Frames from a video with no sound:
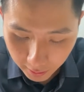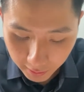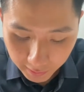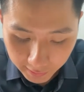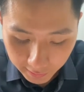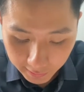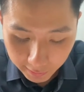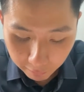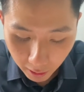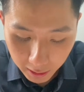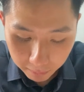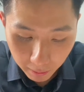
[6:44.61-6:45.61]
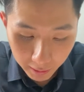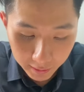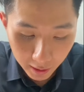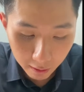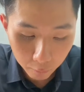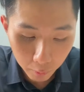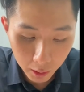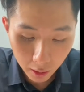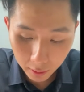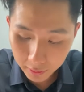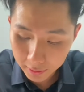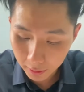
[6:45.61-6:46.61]
6 divided by 10, we
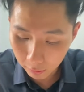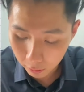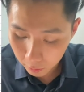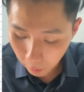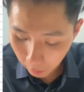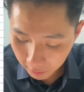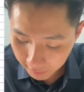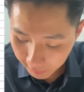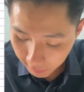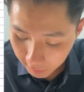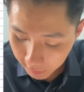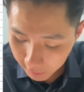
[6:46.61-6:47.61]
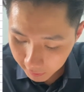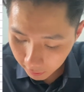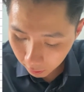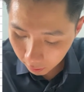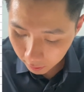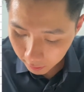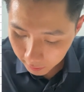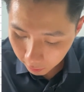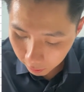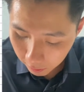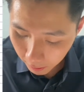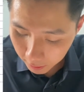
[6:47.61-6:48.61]
got 0.6. So
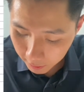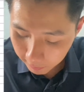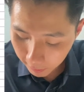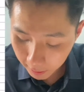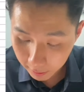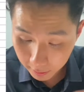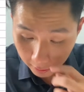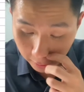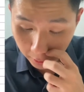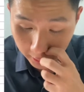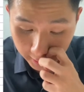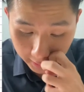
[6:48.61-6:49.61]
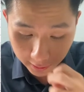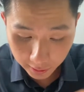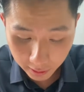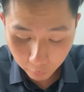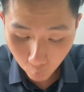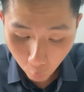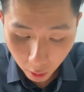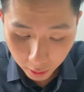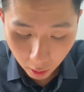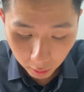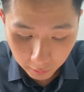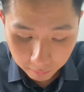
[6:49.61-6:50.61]
we just write down 0.6 on the award
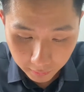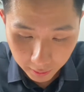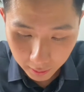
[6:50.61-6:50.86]
column.